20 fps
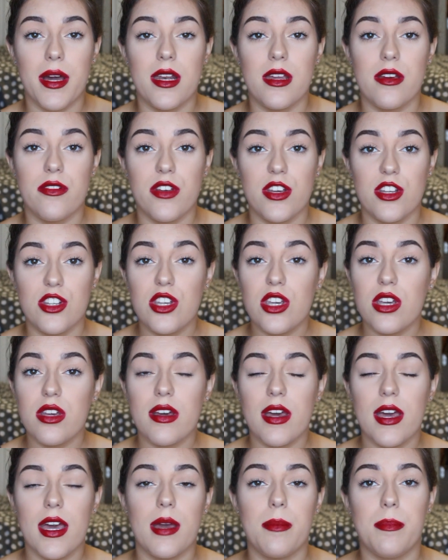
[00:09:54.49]
and if you're new
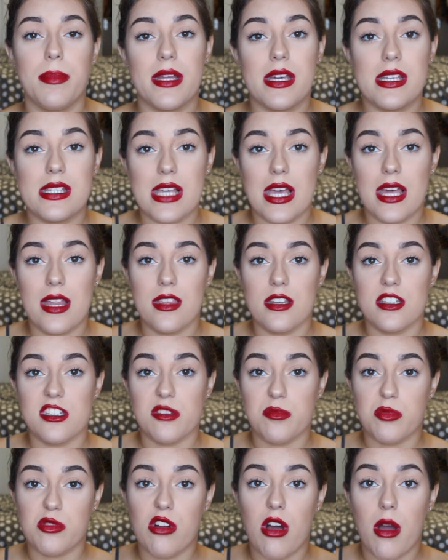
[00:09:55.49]
here, please hit the
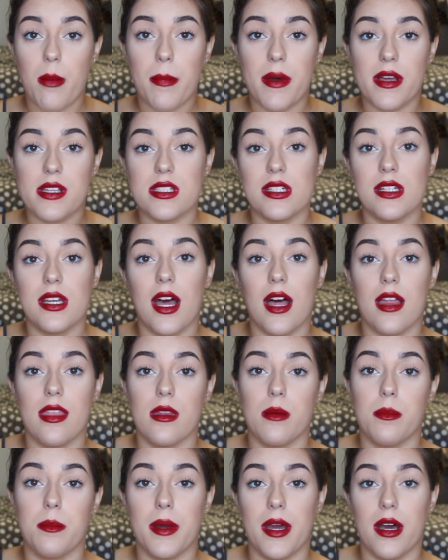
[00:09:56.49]
subscribe button and
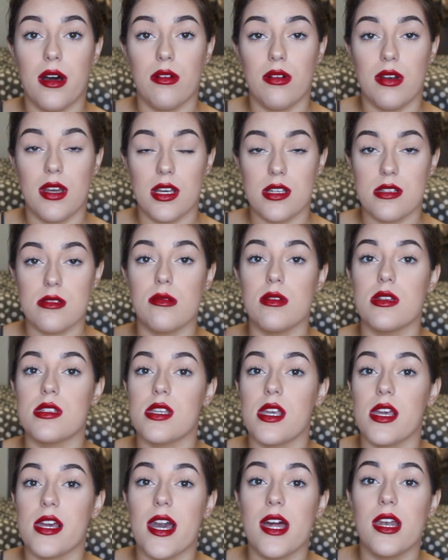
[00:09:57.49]
the bell next to it
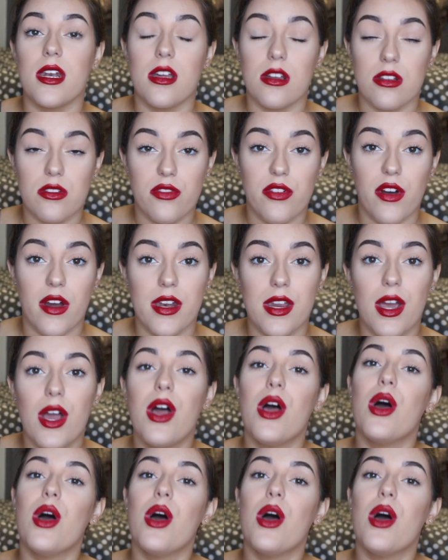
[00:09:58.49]
so you get notified